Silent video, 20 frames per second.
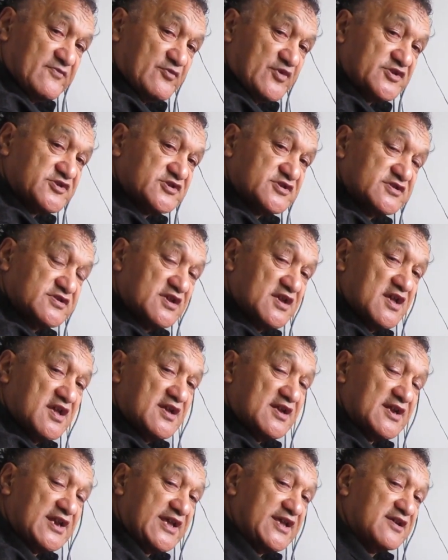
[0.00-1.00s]
which
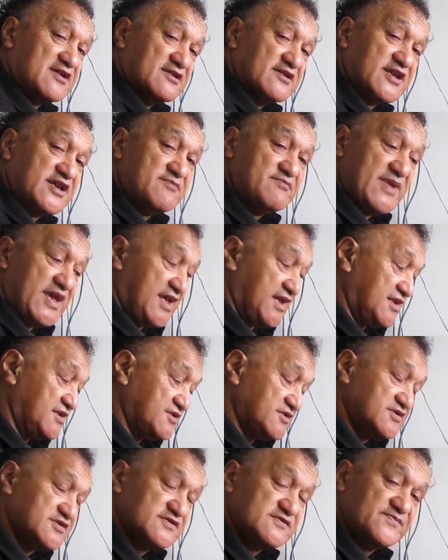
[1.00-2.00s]
legally
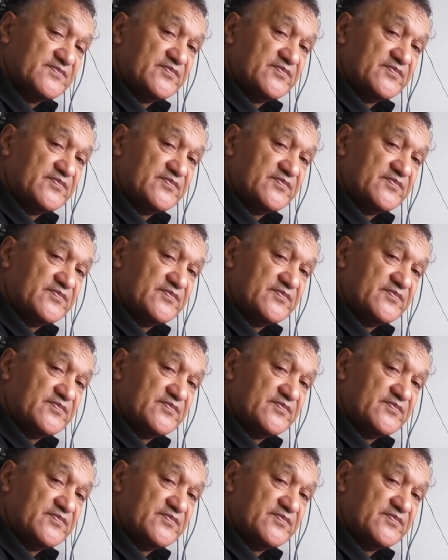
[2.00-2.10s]
means